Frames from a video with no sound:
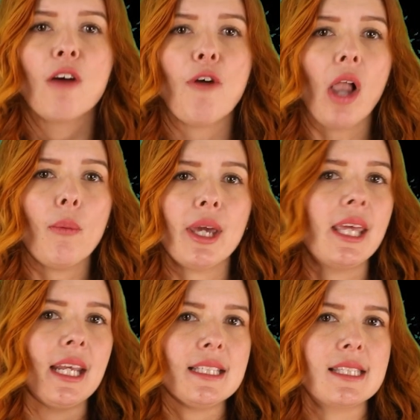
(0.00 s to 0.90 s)

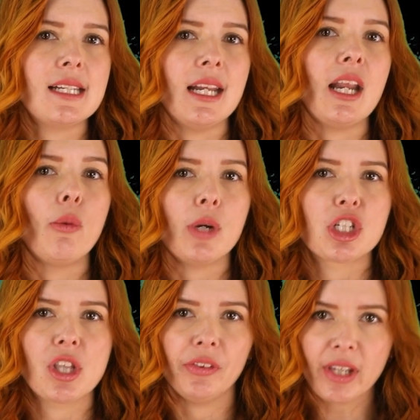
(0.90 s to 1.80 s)
Following an incident in
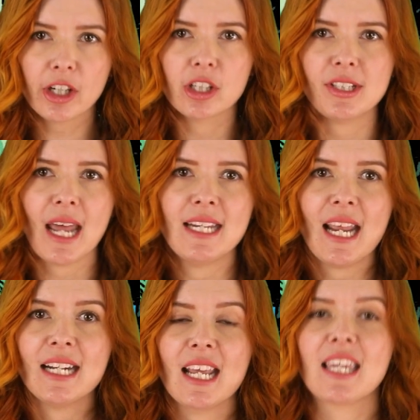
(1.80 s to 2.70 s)
which the leader
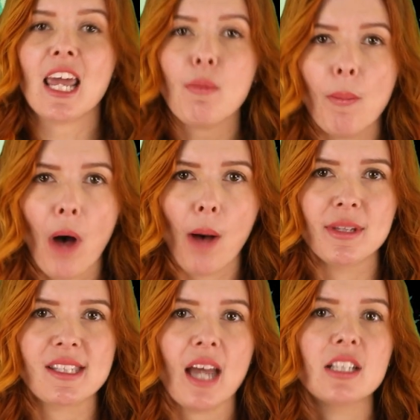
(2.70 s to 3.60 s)
detonated a gamma
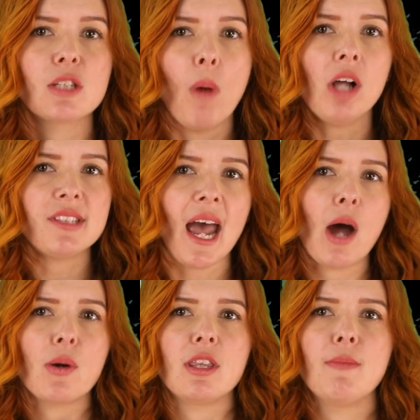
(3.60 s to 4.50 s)
bomb inside a small
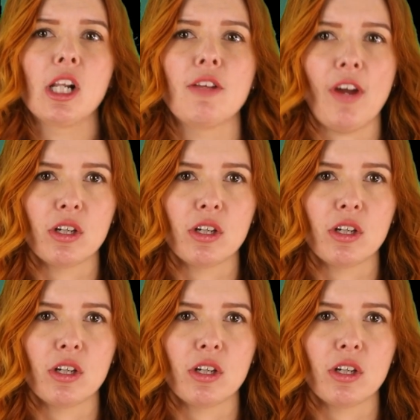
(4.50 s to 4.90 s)
town in the middle of